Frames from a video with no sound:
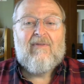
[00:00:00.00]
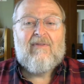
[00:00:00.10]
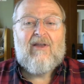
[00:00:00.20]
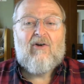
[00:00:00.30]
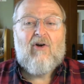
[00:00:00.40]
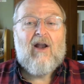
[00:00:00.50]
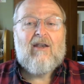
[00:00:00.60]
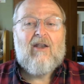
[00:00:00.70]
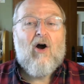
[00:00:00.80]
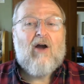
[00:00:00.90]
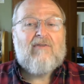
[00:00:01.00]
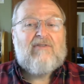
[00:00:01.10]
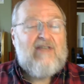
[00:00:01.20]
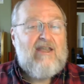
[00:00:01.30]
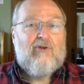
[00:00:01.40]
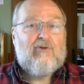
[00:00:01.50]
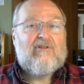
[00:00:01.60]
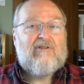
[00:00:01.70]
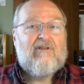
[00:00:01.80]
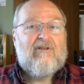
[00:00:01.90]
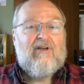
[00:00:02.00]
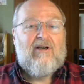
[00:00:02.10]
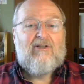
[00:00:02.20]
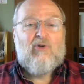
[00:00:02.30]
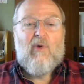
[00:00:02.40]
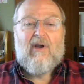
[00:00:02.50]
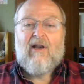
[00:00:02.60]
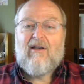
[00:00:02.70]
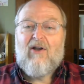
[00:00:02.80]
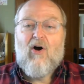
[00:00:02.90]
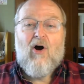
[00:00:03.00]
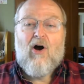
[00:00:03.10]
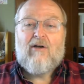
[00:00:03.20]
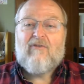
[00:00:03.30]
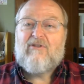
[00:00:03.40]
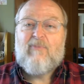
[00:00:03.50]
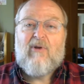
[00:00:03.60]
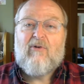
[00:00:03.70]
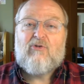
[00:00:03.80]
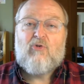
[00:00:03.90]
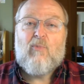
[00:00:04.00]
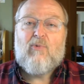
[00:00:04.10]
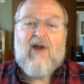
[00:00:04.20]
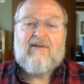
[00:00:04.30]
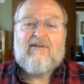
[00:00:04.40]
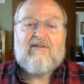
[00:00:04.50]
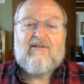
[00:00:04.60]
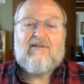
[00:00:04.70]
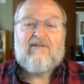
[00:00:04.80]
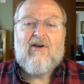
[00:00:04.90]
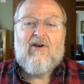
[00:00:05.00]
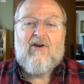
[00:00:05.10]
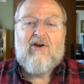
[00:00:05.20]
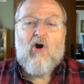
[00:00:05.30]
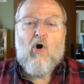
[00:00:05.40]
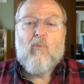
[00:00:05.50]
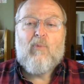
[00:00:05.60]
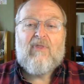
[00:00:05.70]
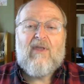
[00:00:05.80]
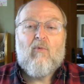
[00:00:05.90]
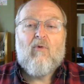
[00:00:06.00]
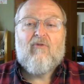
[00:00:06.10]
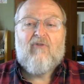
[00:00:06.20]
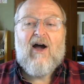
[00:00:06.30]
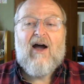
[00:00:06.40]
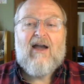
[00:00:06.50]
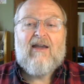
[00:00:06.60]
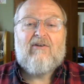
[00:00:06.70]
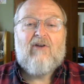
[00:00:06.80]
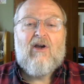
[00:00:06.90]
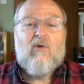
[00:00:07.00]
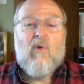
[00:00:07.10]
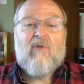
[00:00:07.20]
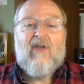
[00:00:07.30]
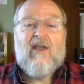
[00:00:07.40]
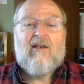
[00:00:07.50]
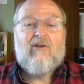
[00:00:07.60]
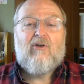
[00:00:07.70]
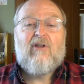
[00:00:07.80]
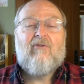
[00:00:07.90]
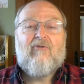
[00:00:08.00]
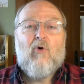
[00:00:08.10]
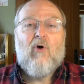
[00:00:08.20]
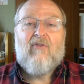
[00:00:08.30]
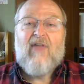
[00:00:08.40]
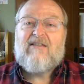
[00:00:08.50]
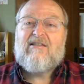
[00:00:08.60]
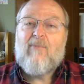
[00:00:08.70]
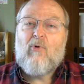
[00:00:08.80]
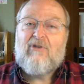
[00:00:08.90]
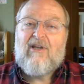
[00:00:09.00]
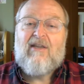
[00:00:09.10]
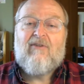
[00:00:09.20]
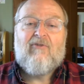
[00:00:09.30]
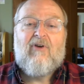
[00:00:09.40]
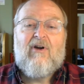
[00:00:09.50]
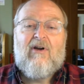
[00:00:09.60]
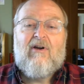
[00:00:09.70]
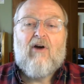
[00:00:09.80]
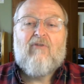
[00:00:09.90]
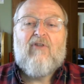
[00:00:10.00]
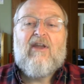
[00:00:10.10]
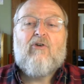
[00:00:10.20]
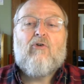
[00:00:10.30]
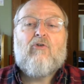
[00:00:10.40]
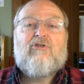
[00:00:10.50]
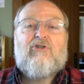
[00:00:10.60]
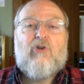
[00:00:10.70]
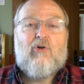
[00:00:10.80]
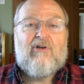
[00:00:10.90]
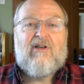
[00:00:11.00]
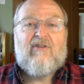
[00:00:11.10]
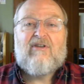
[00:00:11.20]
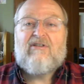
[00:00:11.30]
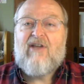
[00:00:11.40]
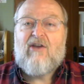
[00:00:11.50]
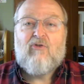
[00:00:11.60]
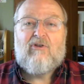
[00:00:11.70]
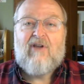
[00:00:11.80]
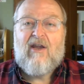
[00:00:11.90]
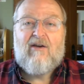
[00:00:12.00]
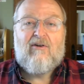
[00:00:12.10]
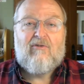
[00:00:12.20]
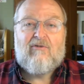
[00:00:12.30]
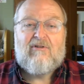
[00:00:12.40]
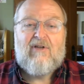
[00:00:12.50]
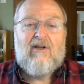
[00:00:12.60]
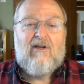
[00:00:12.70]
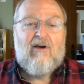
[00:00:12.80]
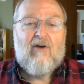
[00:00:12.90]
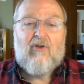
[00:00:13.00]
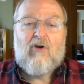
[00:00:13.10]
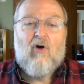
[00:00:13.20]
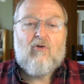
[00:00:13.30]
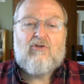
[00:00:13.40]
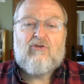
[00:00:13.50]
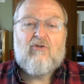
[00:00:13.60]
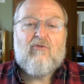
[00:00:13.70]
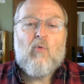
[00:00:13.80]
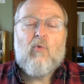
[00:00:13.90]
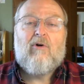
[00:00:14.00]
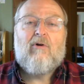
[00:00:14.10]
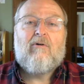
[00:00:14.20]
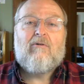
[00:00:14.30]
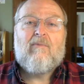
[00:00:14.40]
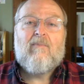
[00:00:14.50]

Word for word: There are a lot of seekers doing a lot of spiritual practices, hoping they will find what they are looking for. That's the motif of the hero's journey and the sacred tales of the cultures of the world.